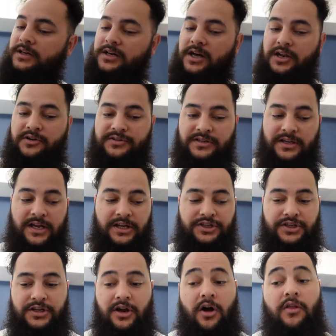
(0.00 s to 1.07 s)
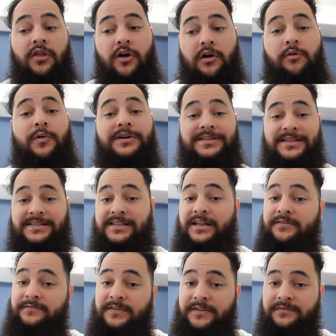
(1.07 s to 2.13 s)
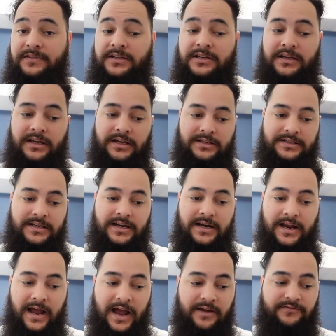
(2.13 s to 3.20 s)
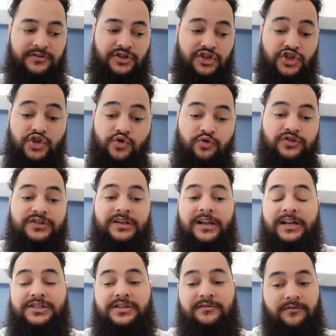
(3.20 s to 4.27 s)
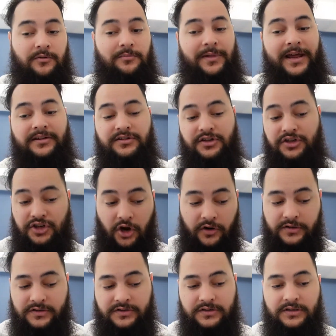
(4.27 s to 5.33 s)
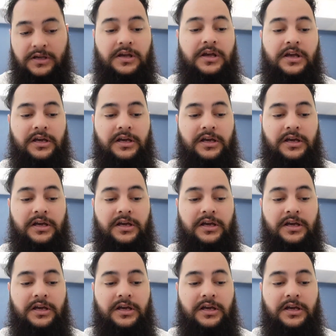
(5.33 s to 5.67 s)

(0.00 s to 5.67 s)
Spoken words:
color selection, although it was a set of 50, it didn't have a huge selection from light to darks.